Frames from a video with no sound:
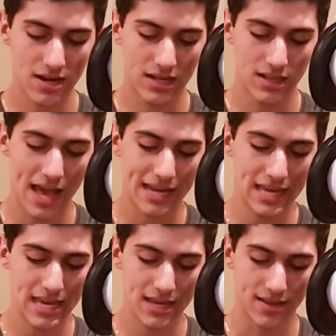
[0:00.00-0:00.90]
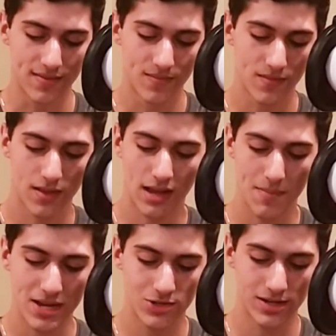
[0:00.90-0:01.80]
Kind of clacky, and
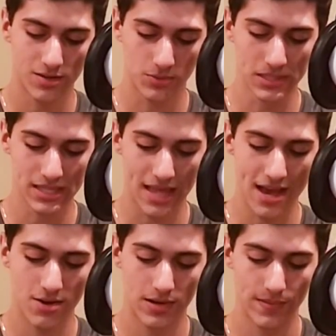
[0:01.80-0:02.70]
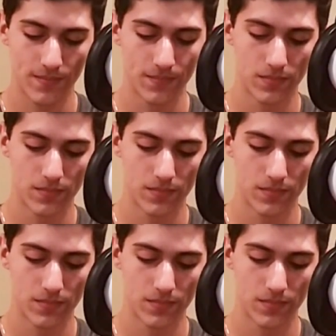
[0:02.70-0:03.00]
like I mentioned, it's really loud.